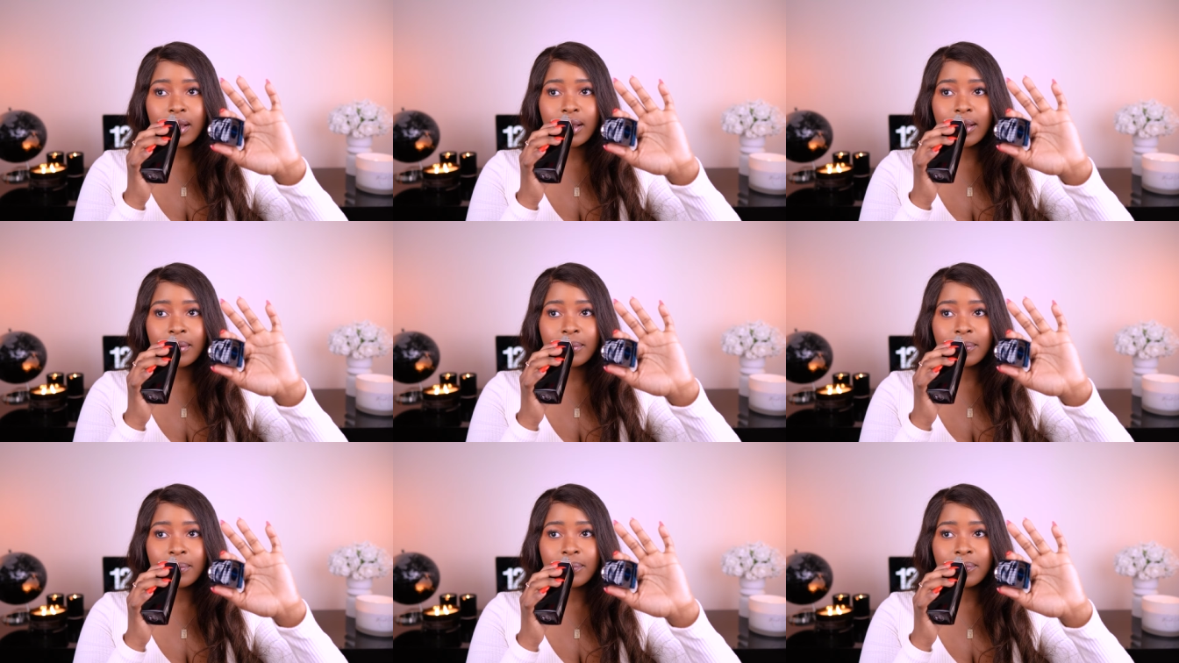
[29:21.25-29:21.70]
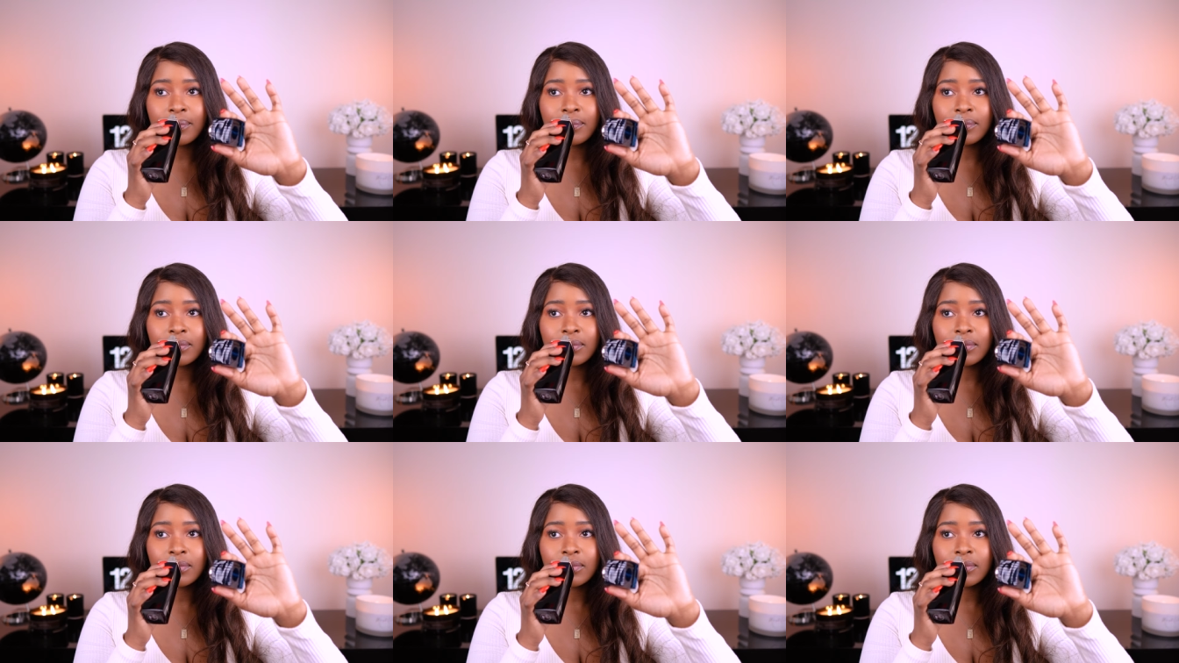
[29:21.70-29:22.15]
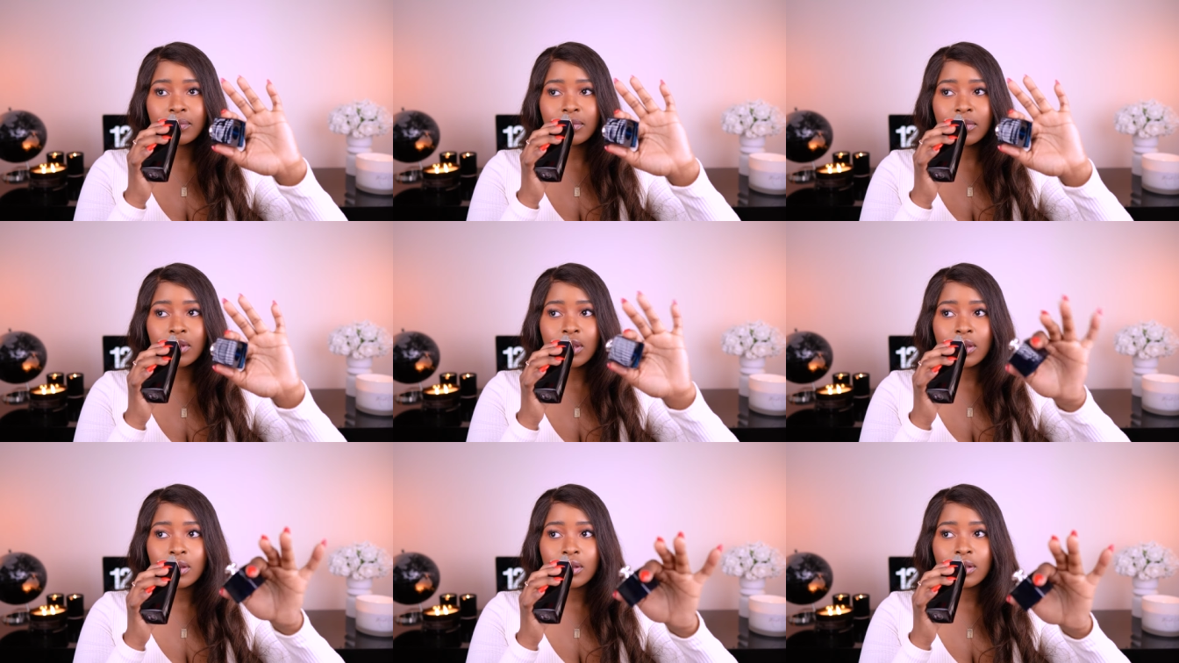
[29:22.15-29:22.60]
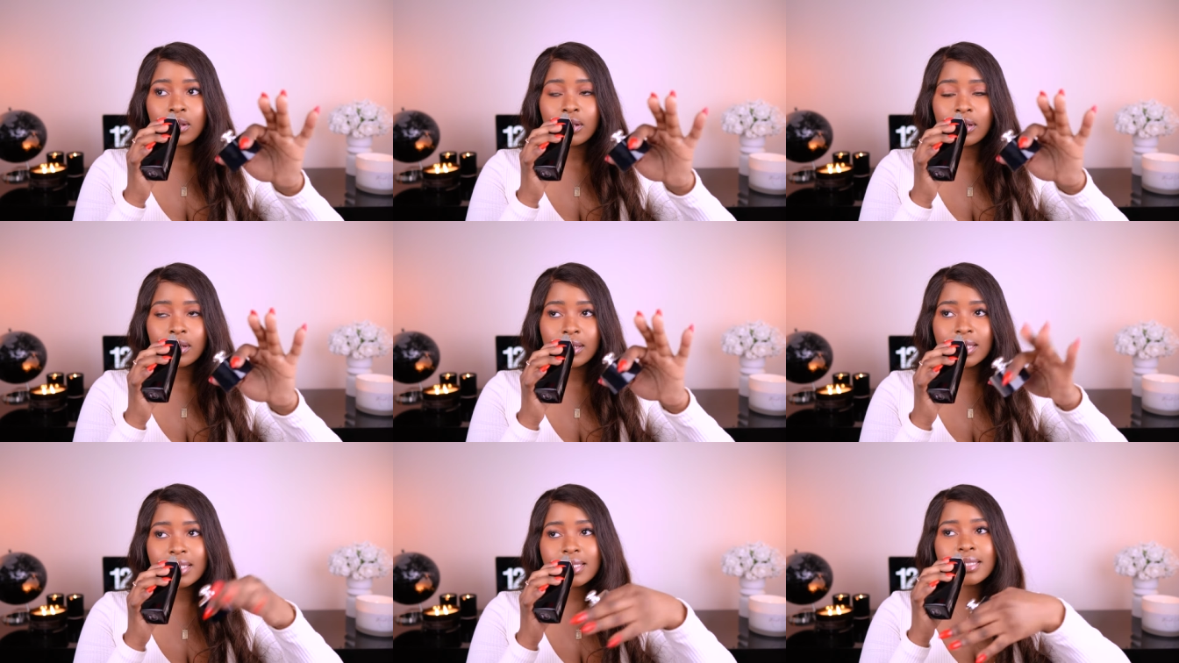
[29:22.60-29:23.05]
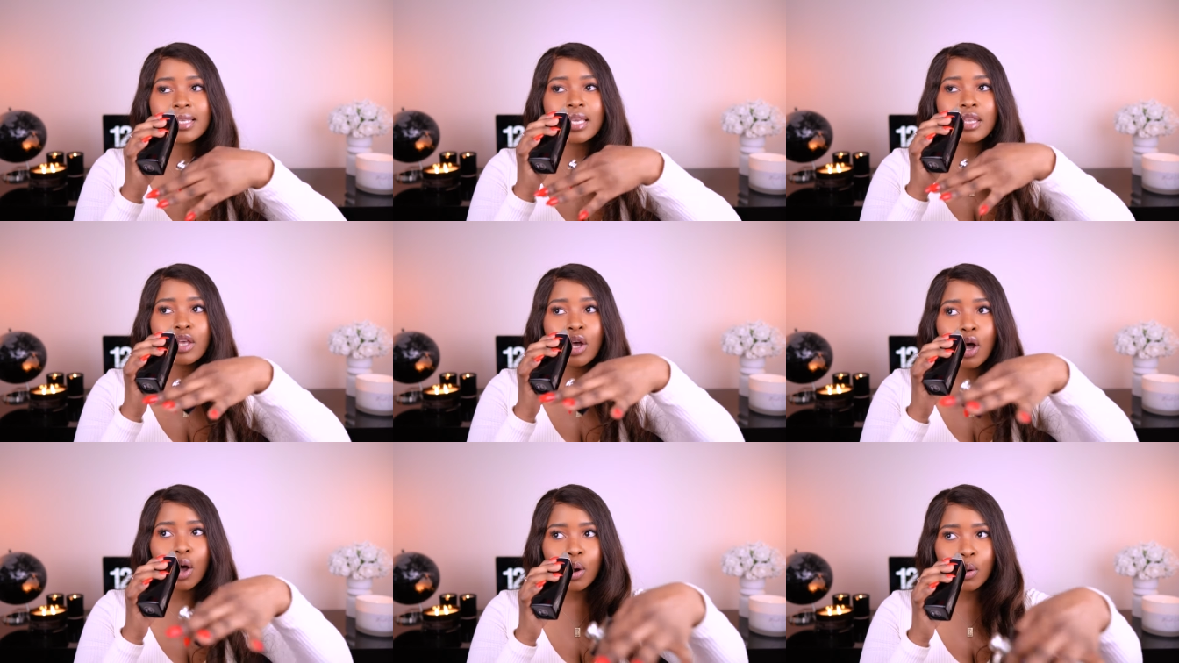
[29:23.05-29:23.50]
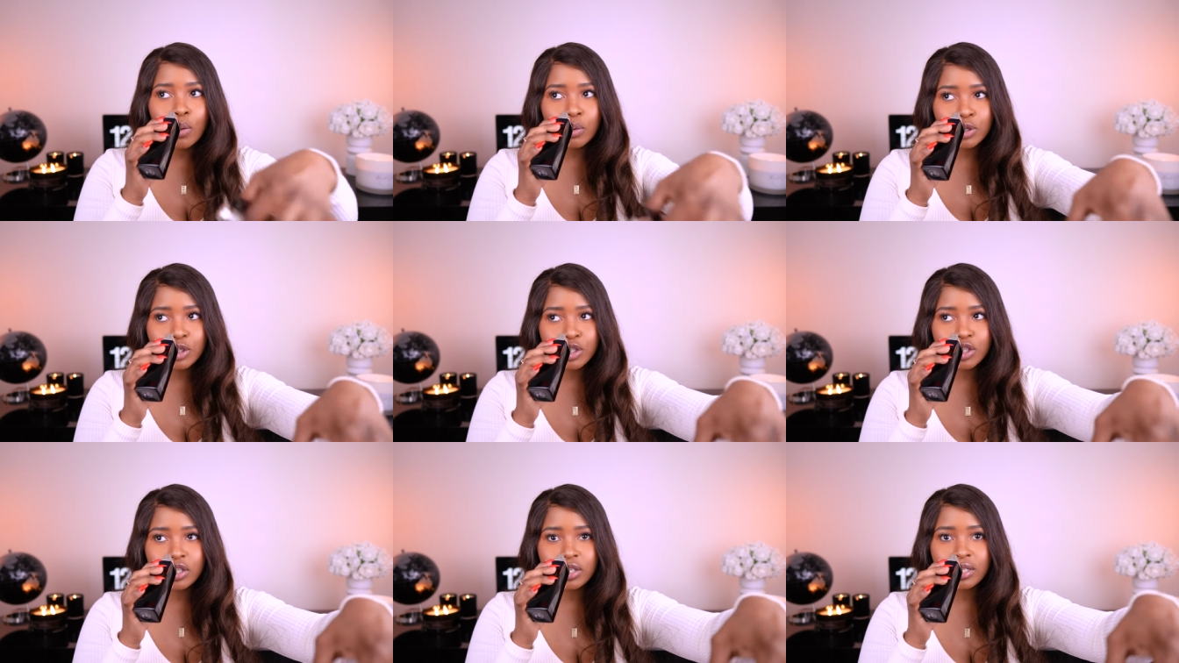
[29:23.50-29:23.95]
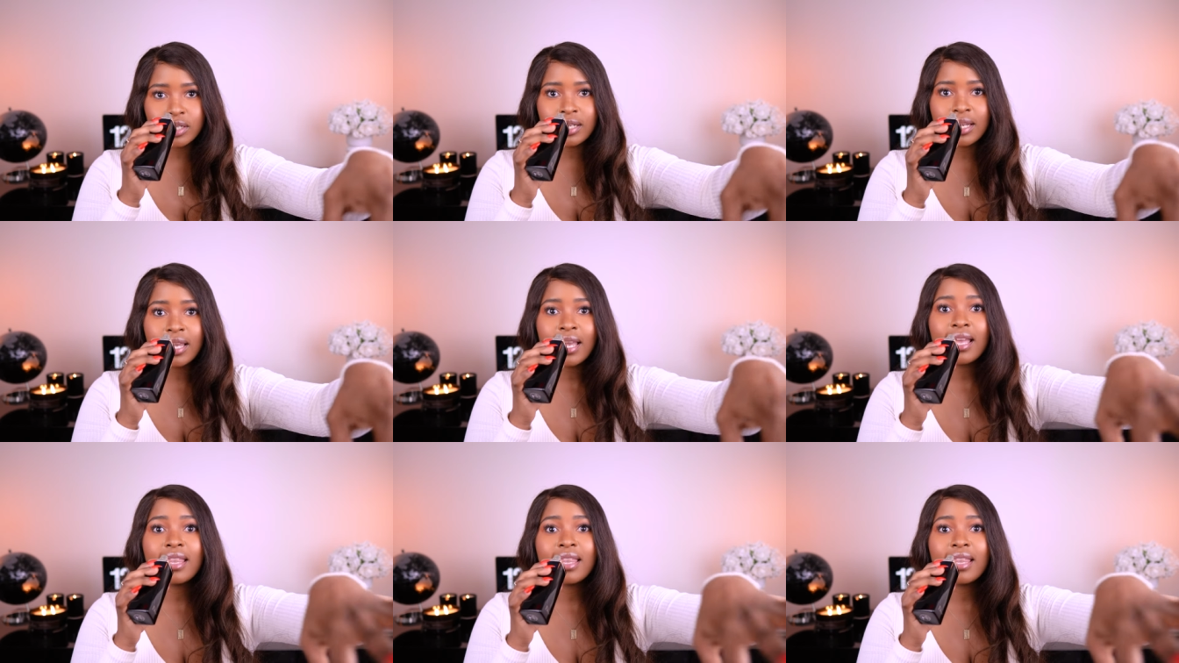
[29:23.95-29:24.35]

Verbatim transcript: um, let's say the ocean,